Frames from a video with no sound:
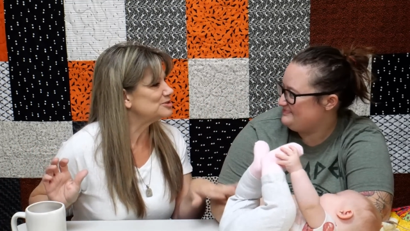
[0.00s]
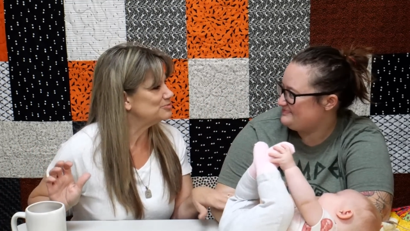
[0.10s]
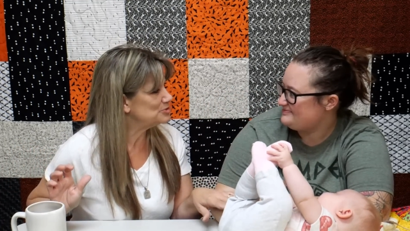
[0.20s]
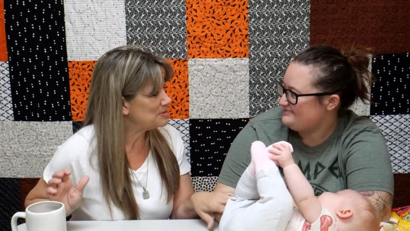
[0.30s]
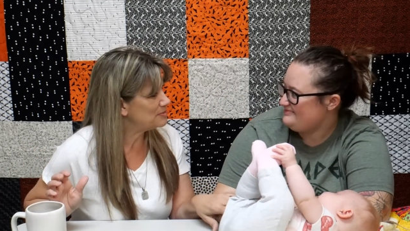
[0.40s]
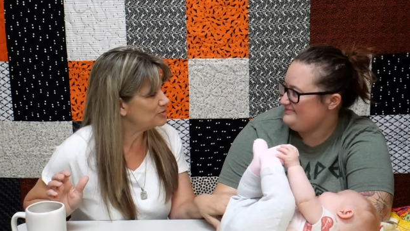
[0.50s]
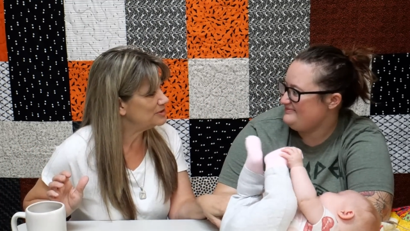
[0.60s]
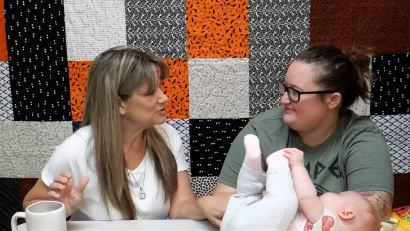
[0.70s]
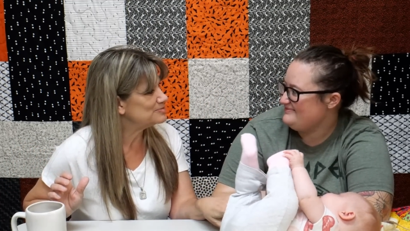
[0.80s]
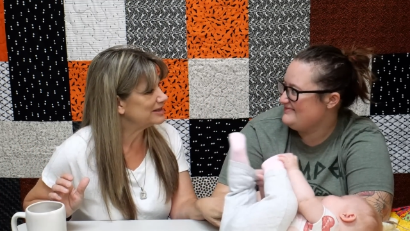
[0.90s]
Speaker 1: to remember we
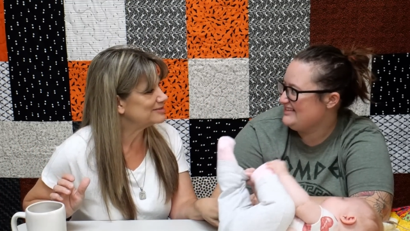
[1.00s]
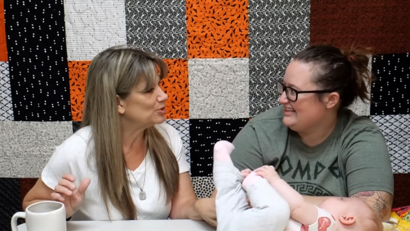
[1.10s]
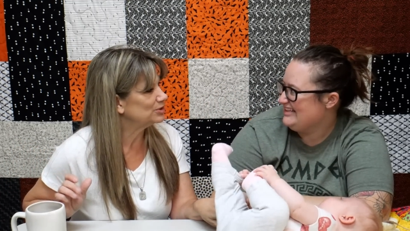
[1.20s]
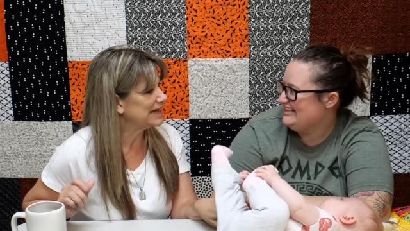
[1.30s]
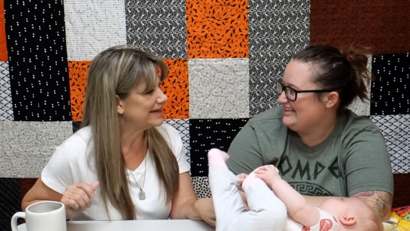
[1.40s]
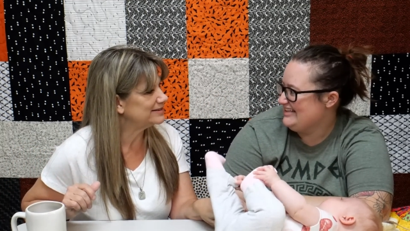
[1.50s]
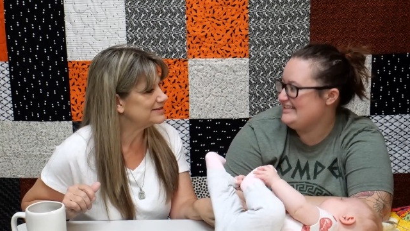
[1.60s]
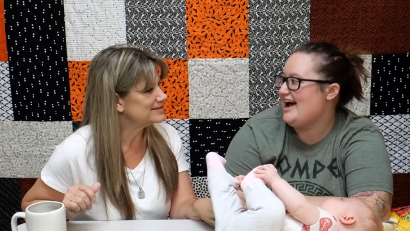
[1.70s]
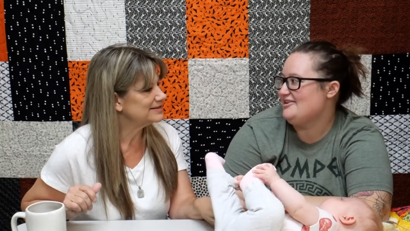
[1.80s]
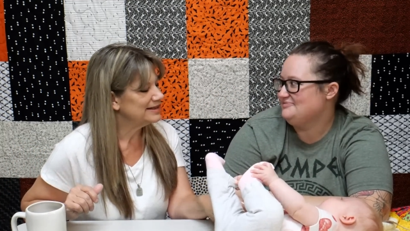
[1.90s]
used to make them hold hands.
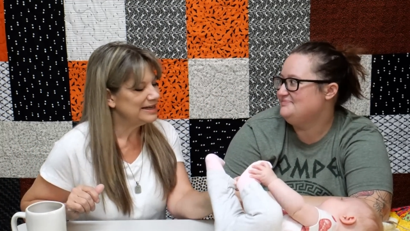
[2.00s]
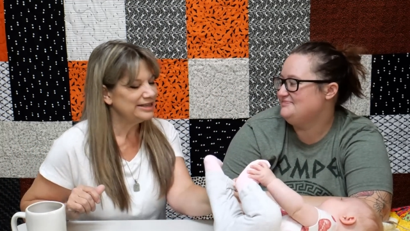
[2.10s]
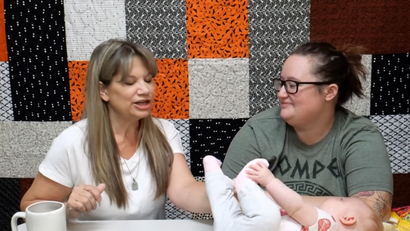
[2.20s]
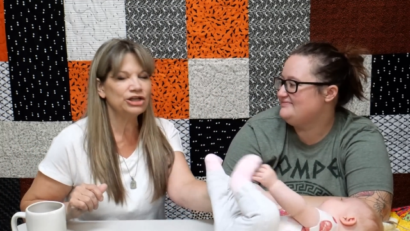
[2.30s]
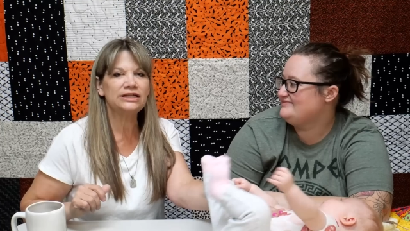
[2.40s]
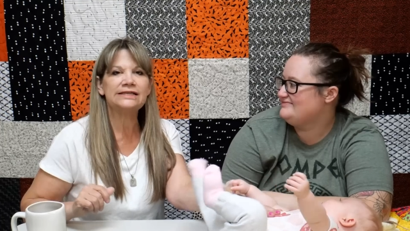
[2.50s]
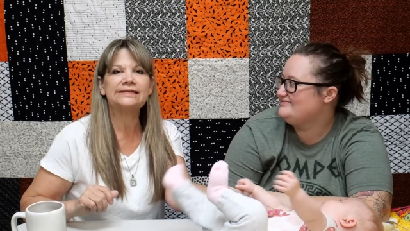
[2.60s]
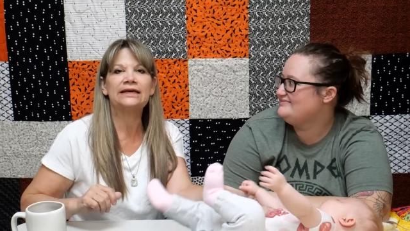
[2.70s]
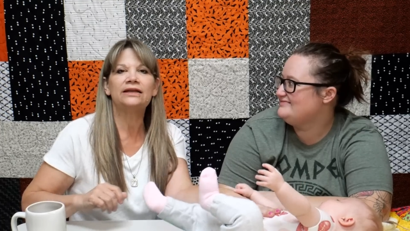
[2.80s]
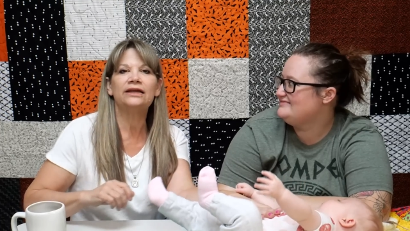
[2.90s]
Yeah. Now you're gonna
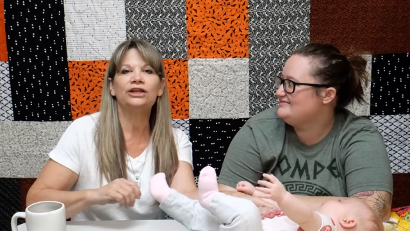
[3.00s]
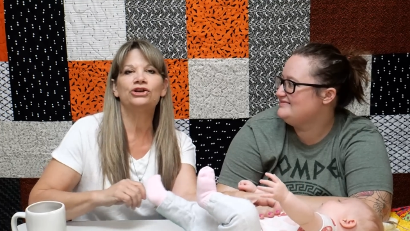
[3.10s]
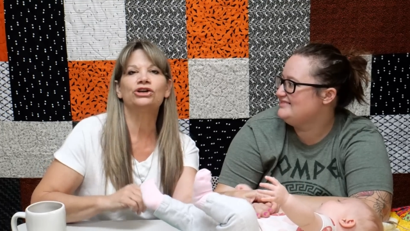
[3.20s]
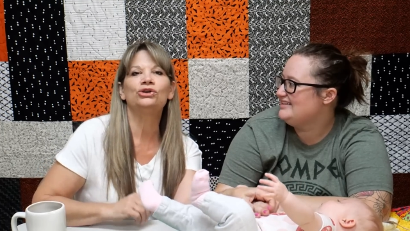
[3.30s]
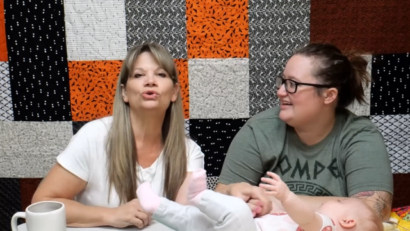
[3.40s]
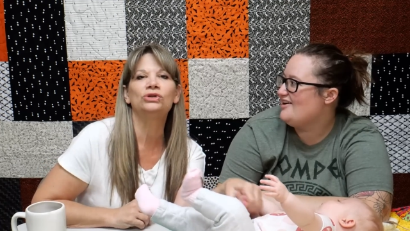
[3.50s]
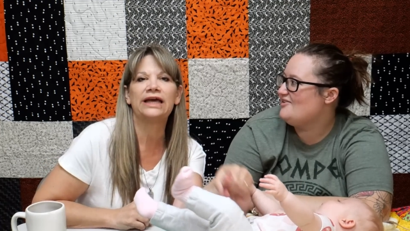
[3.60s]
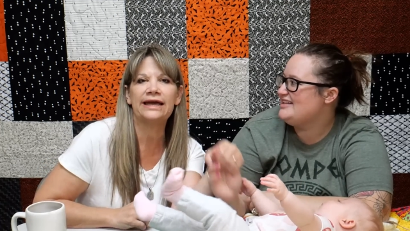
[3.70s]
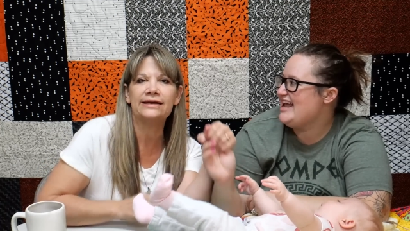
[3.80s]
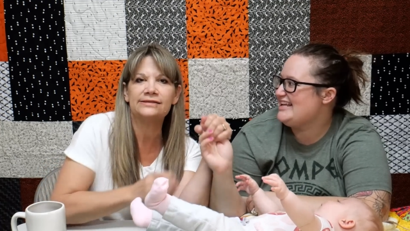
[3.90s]
sit and you're gonna hold
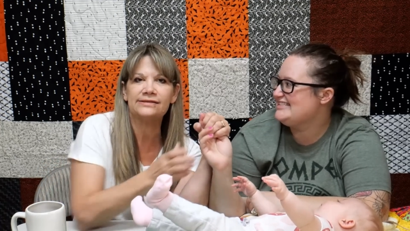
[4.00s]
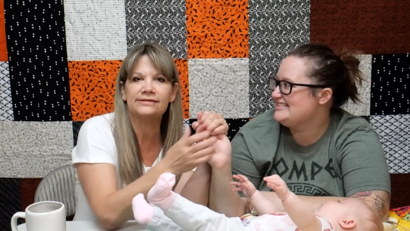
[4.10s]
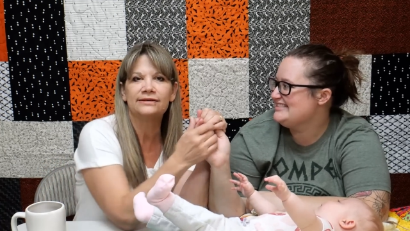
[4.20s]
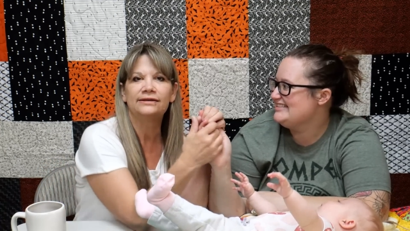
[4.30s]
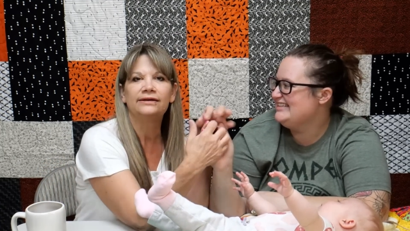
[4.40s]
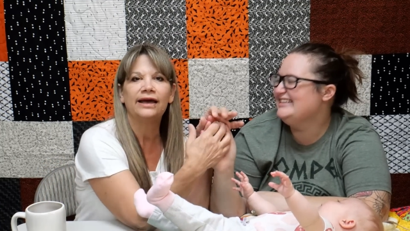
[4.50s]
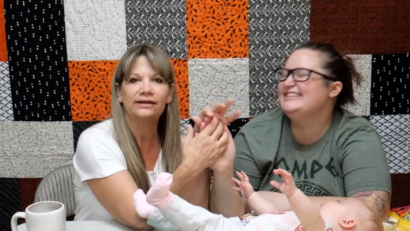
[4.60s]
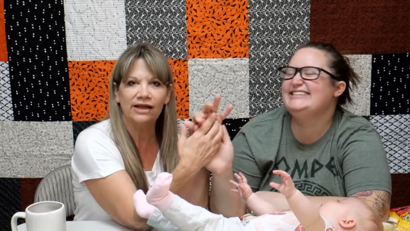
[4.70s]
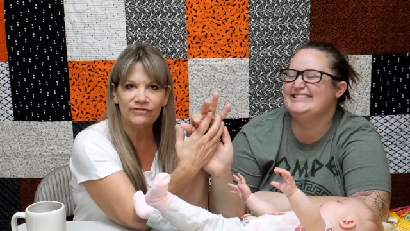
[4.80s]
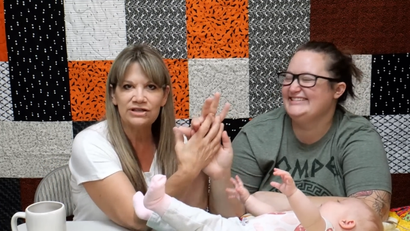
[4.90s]
hands and
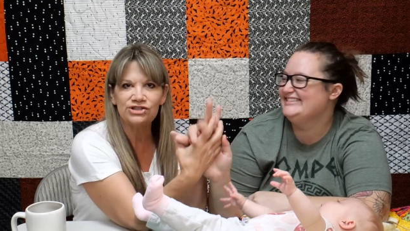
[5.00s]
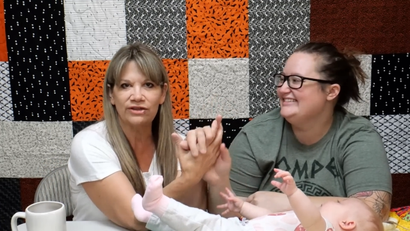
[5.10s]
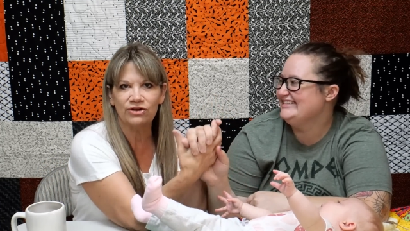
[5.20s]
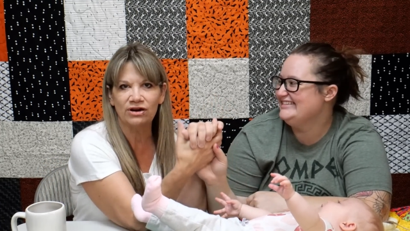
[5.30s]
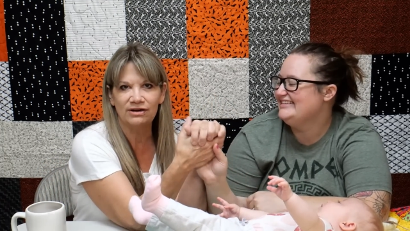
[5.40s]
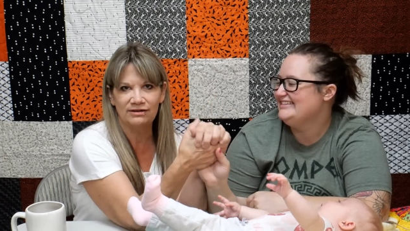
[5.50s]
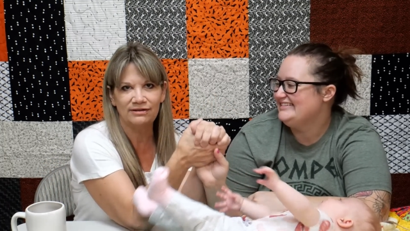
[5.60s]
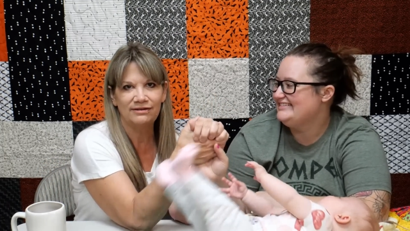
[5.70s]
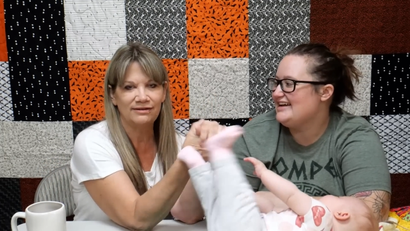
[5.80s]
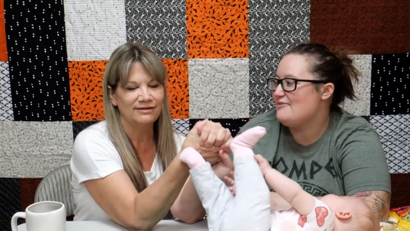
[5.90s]
love each other.
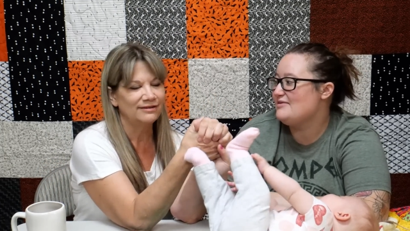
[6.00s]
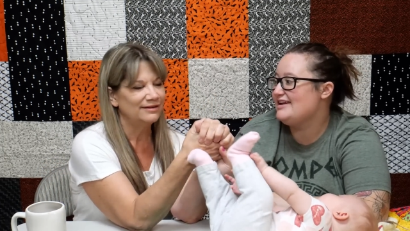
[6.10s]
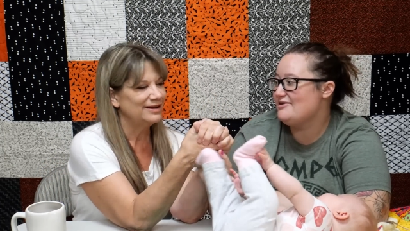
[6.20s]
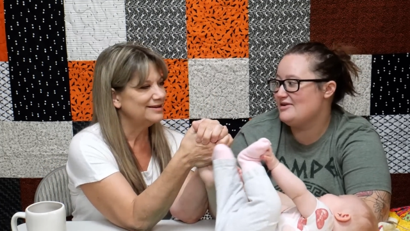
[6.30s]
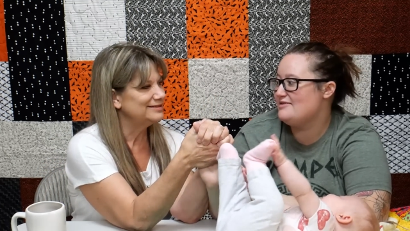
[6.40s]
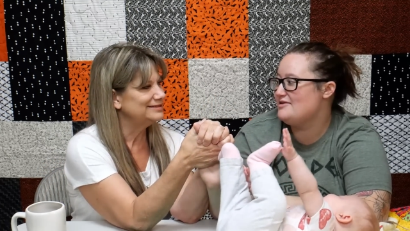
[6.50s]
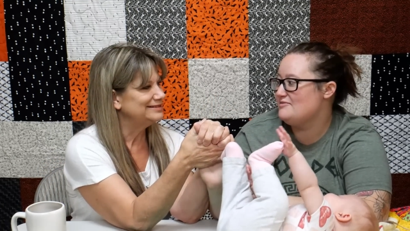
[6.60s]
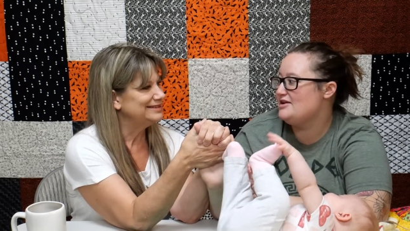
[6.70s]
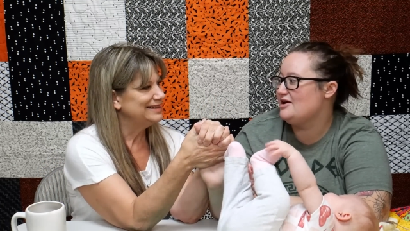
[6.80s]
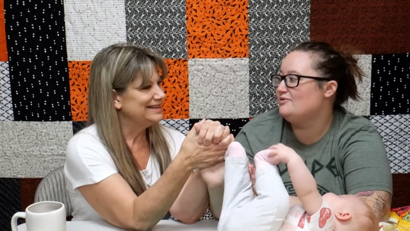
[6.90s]
Speaker 2: I'm gonna get one of them, you
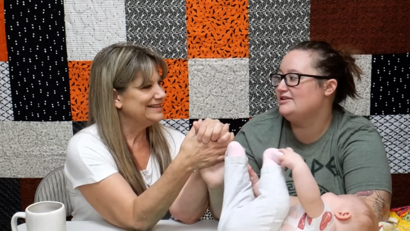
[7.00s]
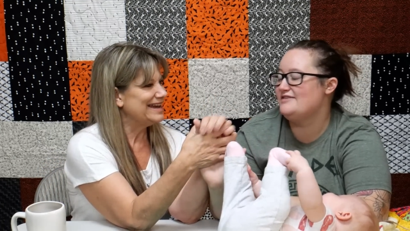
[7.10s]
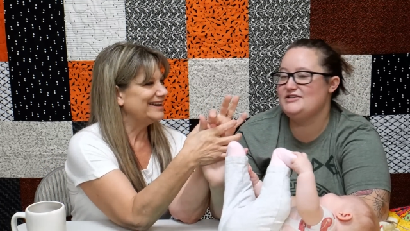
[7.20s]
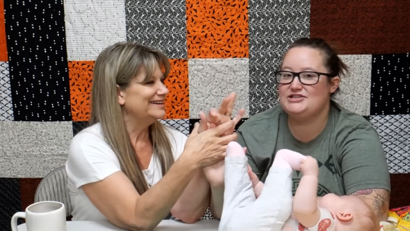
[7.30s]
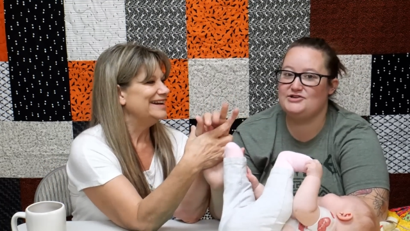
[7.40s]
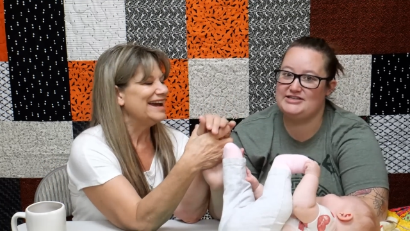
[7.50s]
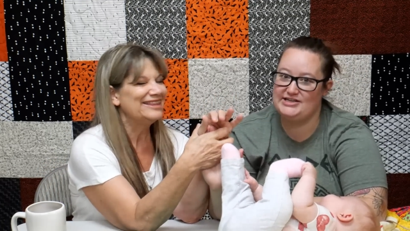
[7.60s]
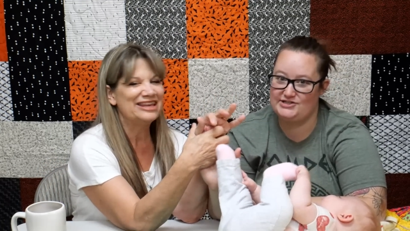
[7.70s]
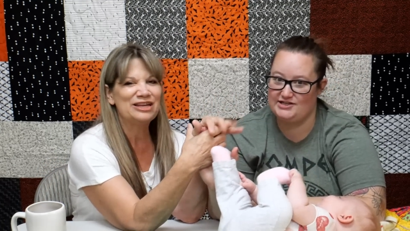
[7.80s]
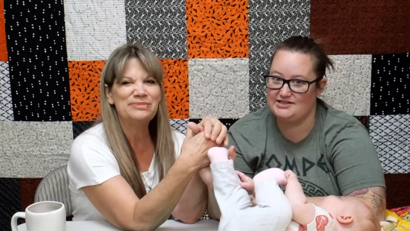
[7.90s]
know, love yeah. each other t-shirts.
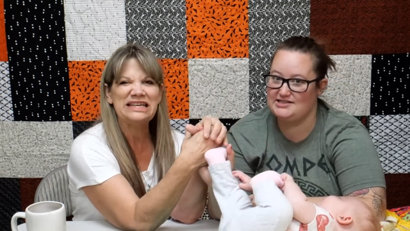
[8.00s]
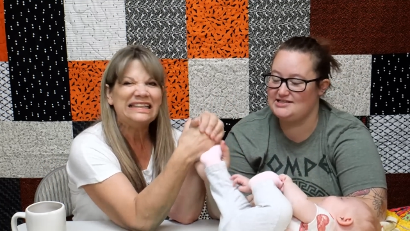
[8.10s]
And then